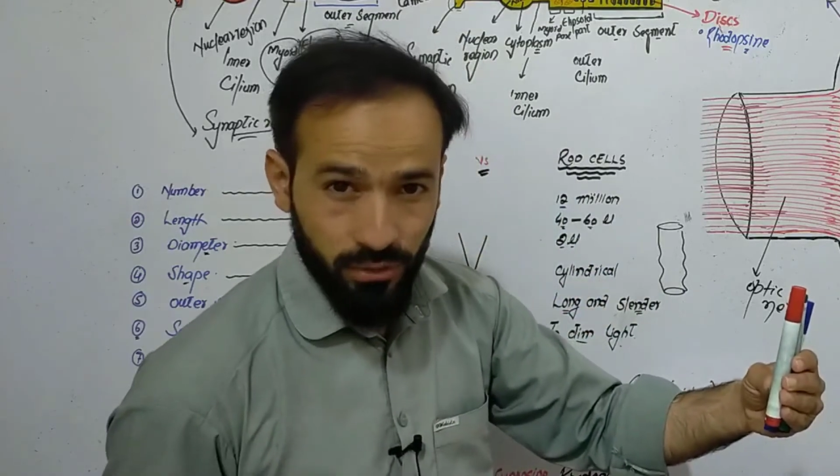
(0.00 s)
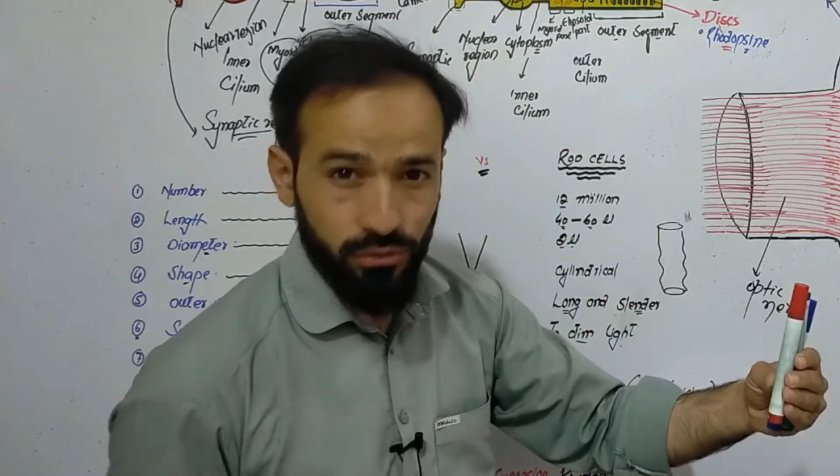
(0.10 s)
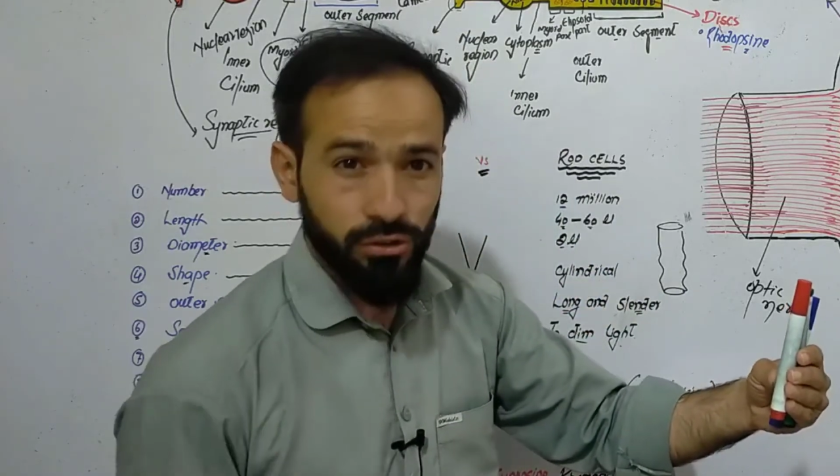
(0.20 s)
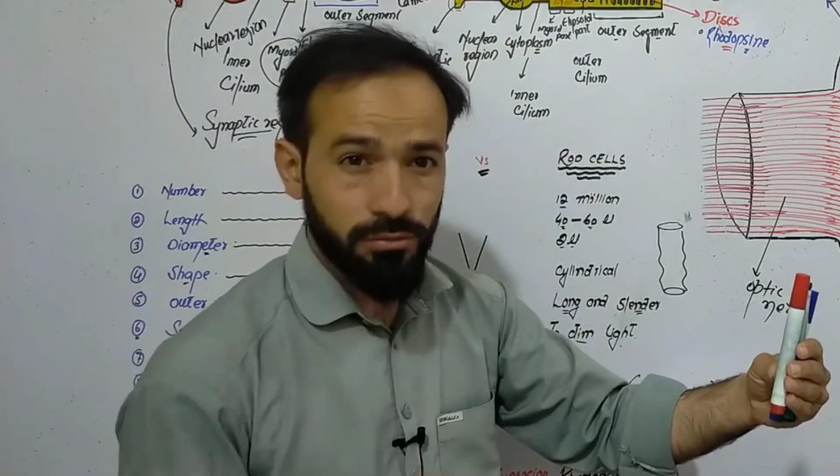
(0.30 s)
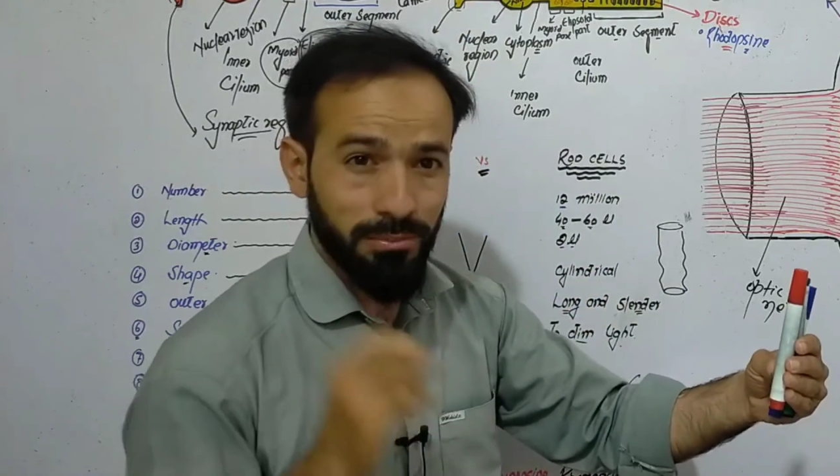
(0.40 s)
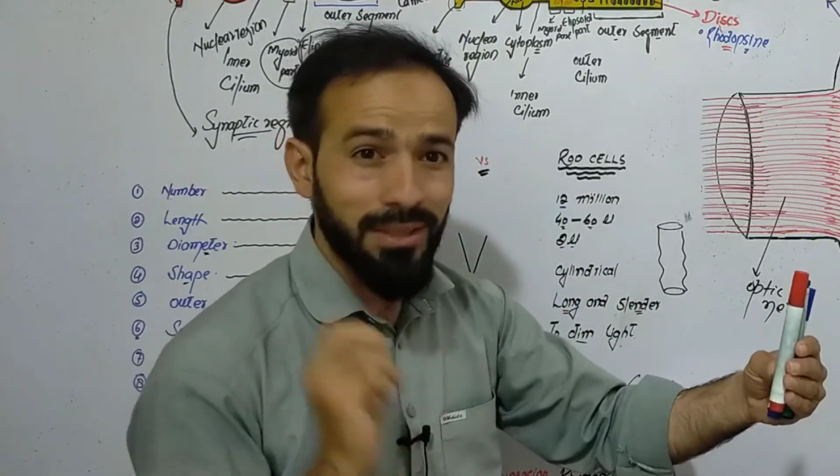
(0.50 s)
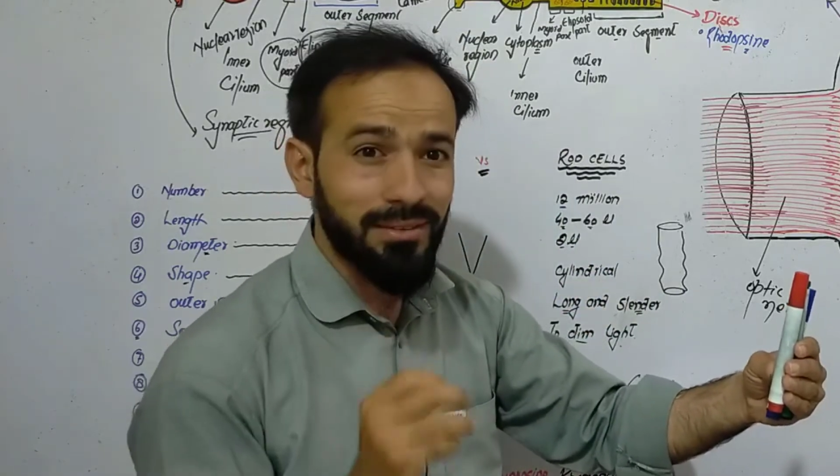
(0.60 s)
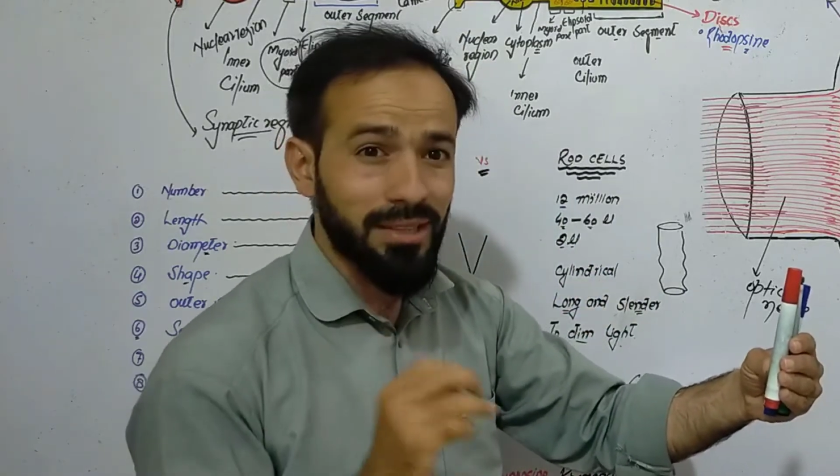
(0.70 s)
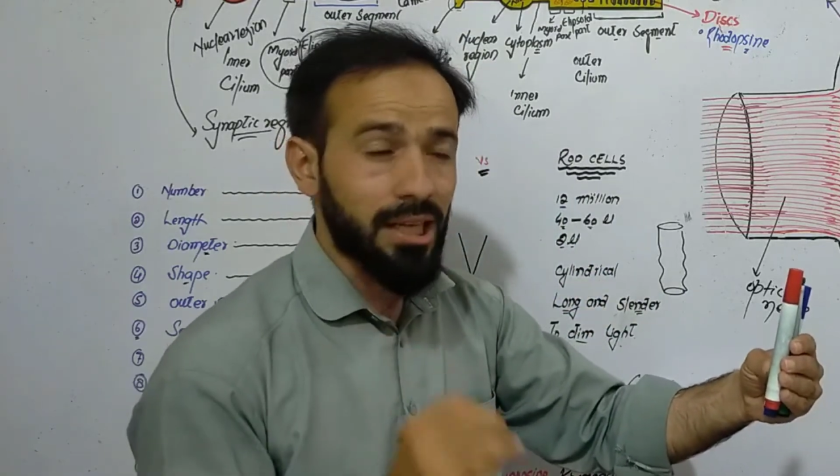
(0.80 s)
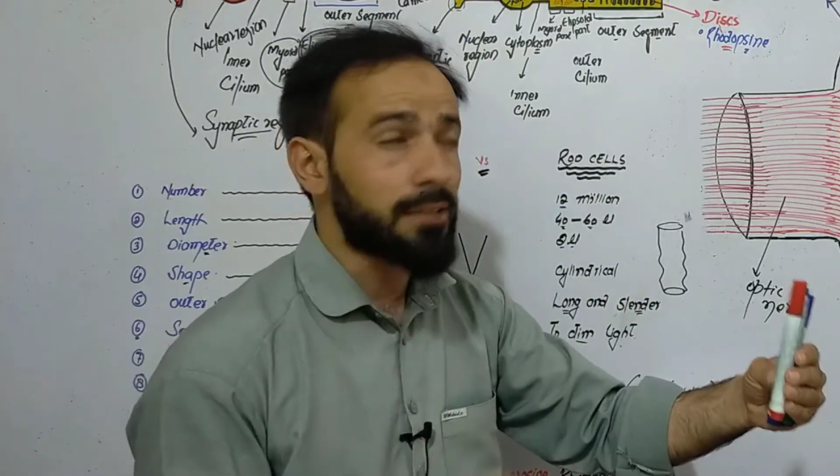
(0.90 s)
So it means
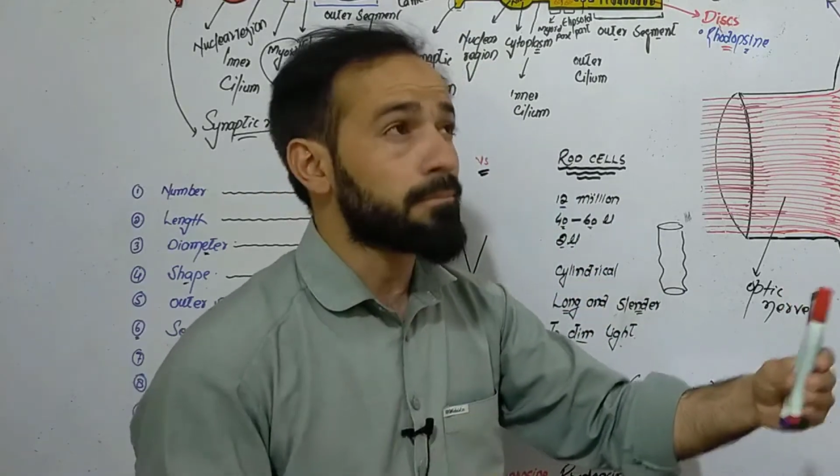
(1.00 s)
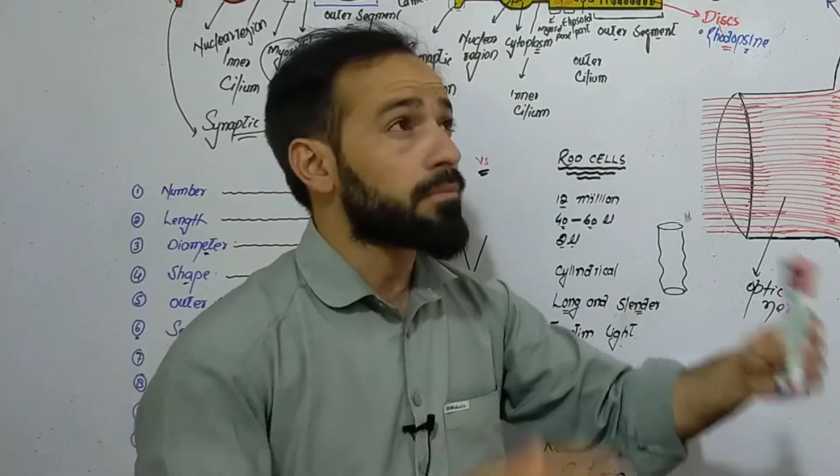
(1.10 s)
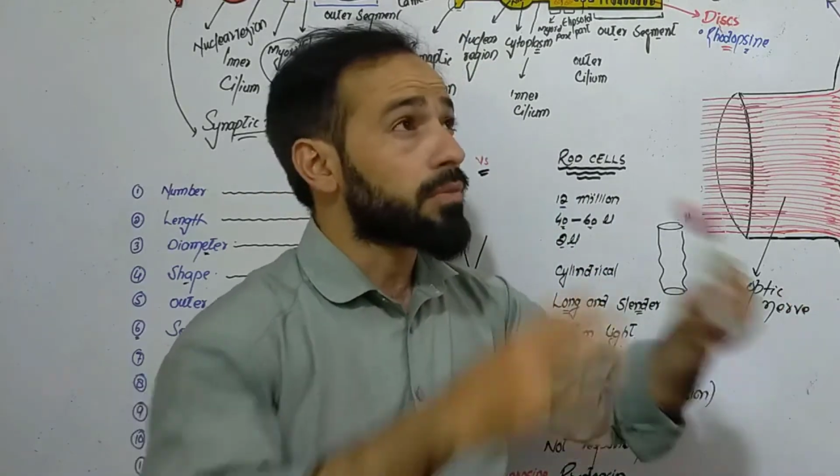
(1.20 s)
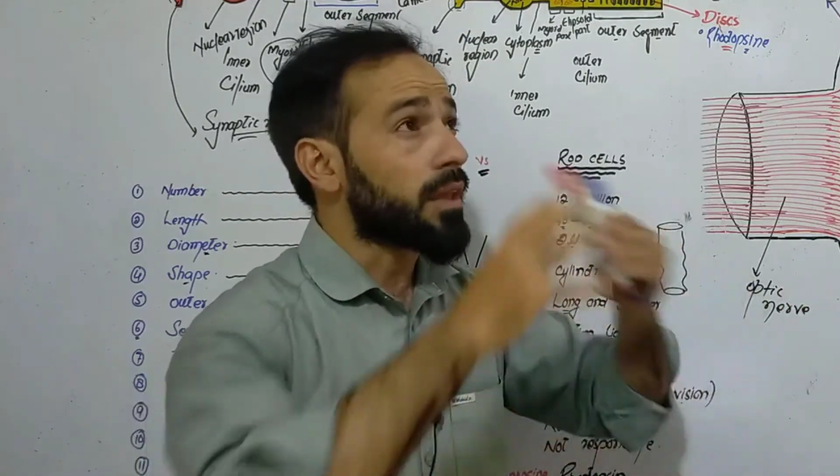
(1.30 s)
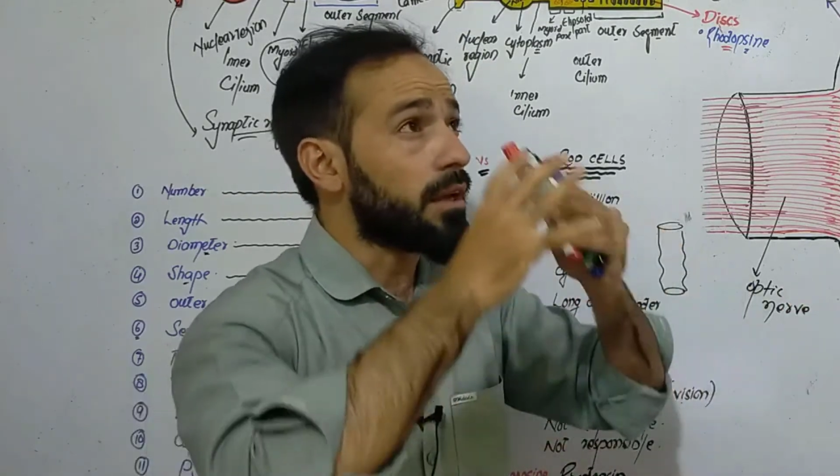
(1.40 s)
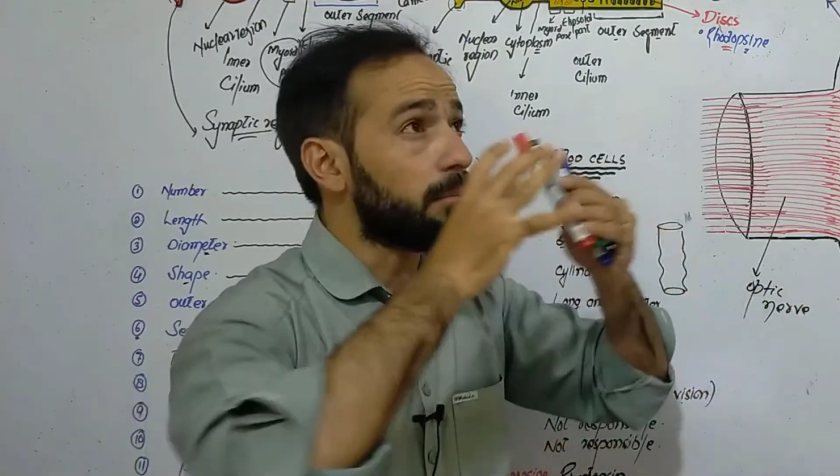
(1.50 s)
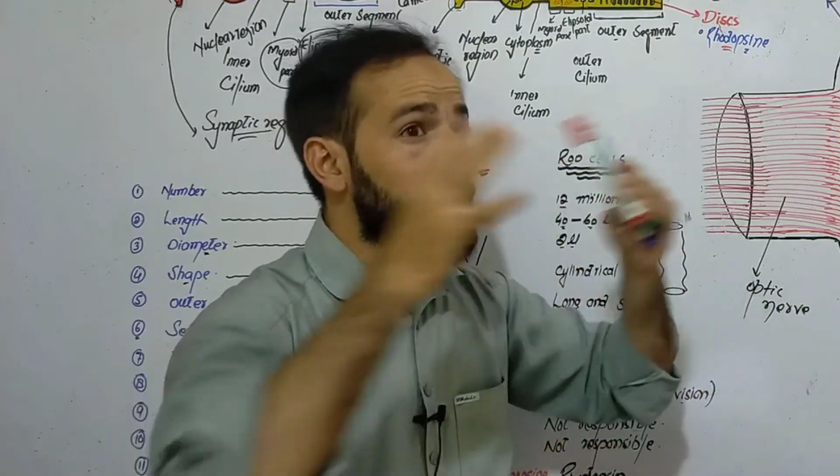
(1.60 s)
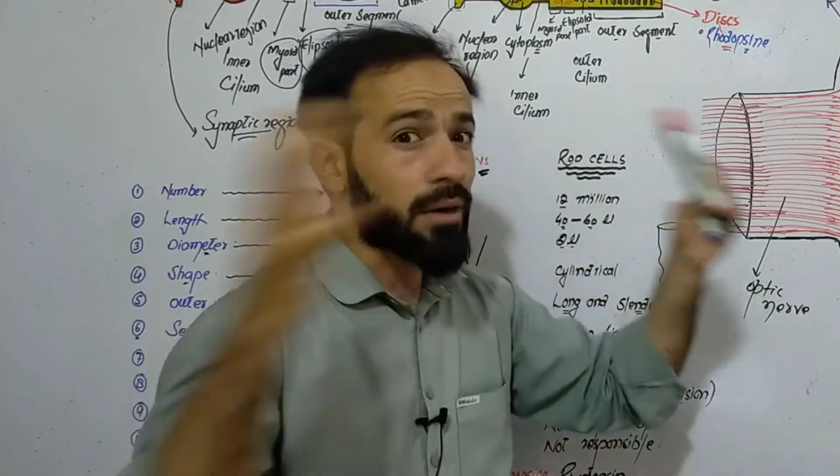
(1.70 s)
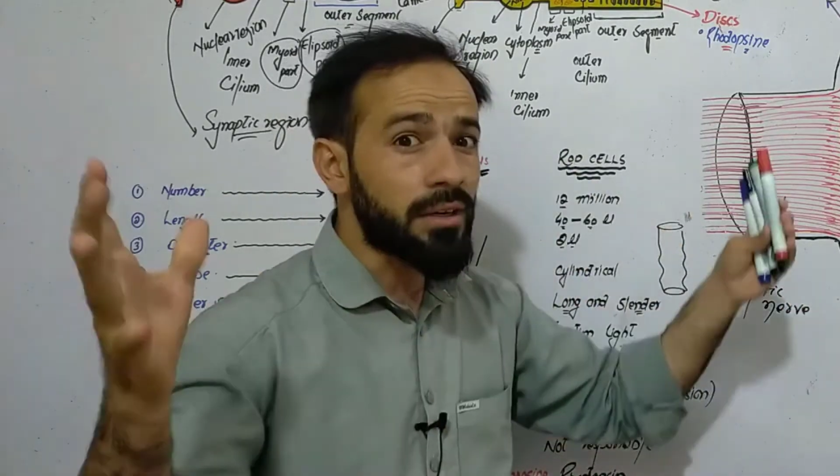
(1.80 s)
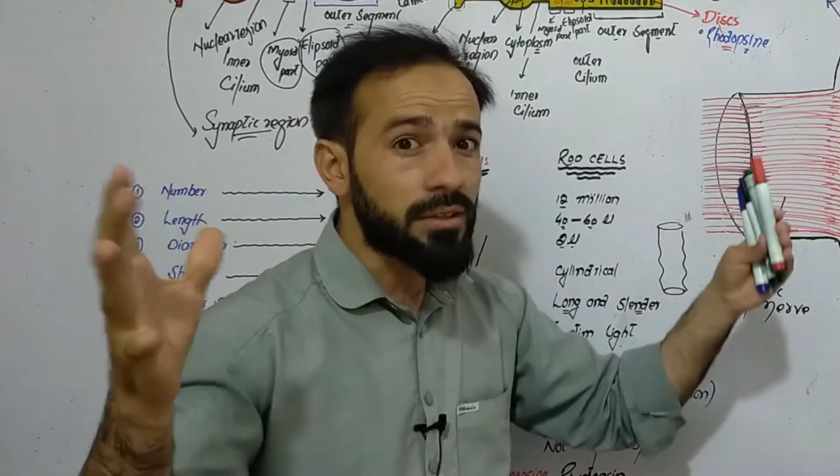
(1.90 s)
that in
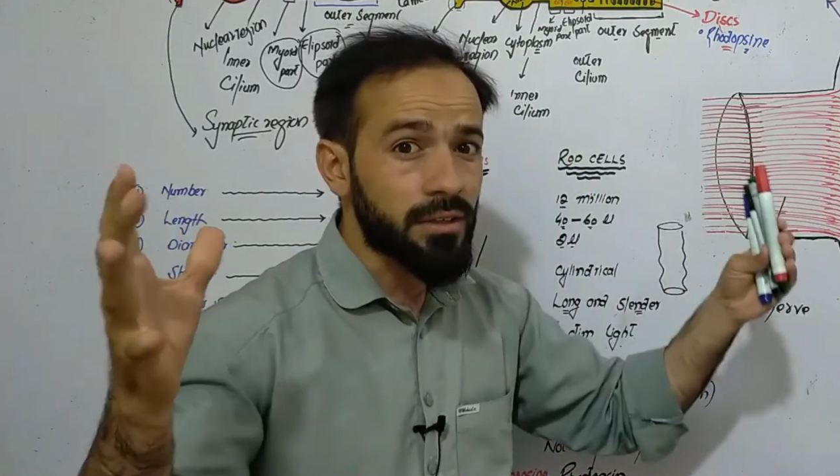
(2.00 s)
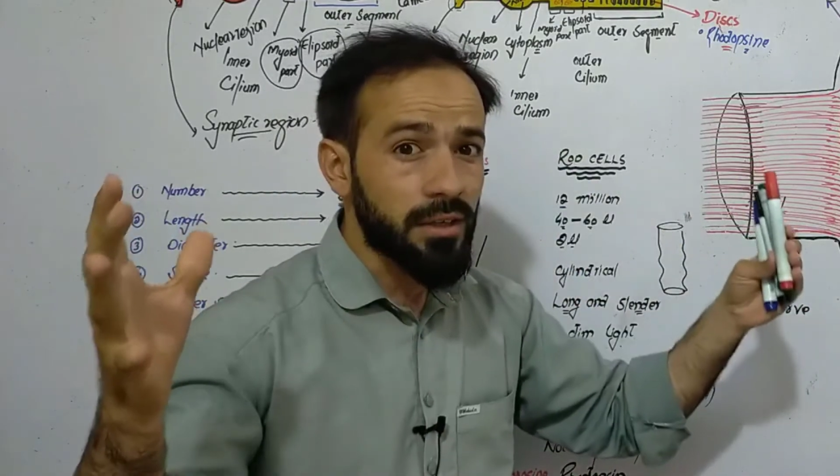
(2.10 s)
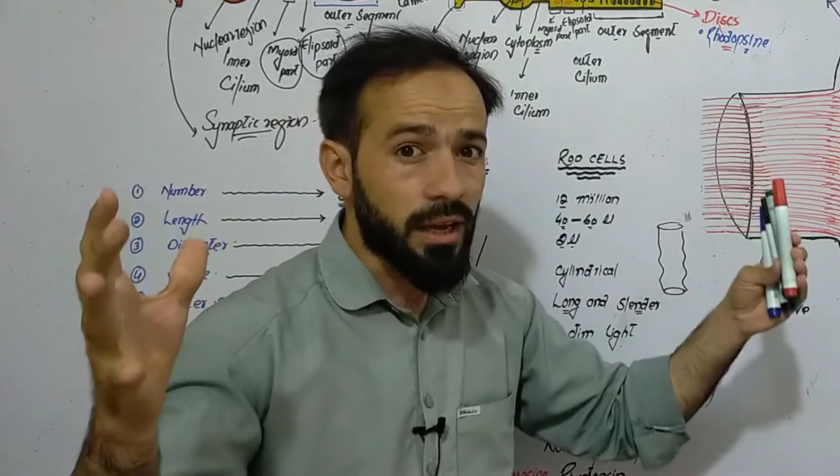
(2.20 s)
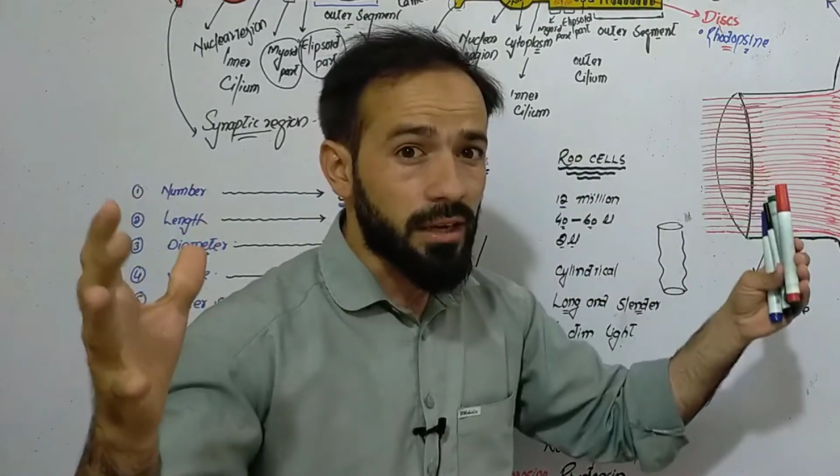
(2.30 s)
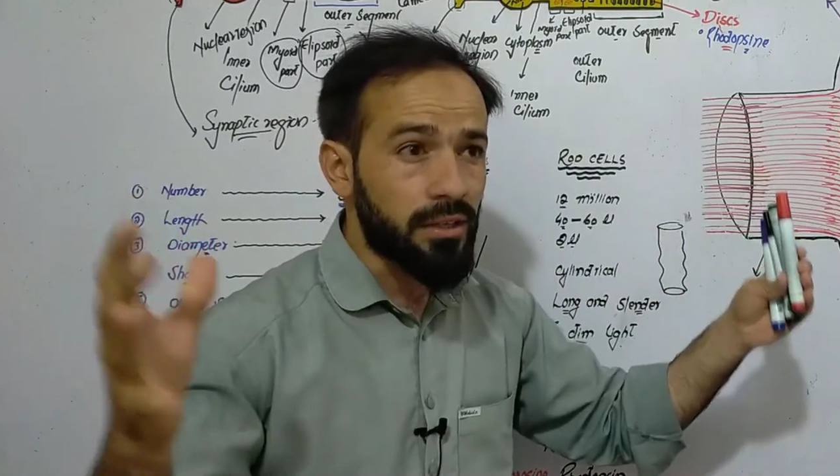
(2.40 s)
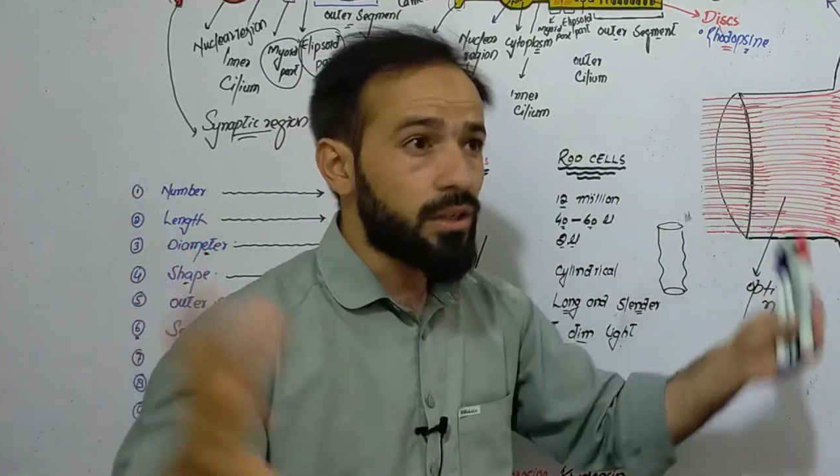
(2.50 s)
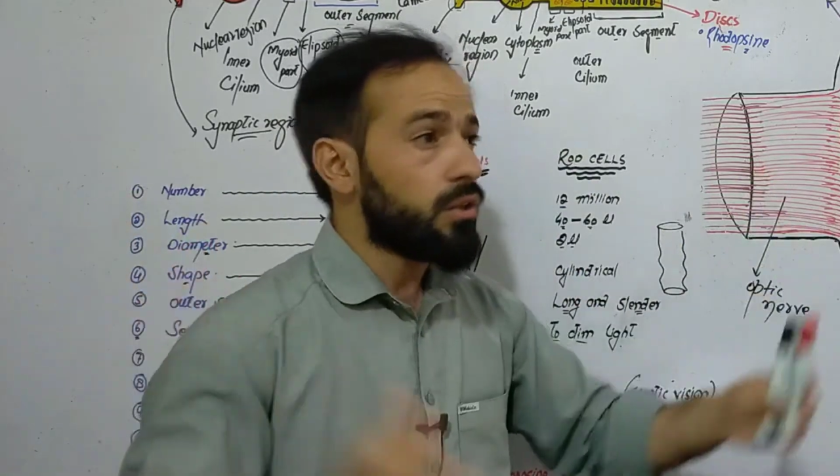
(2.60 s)
brighter light,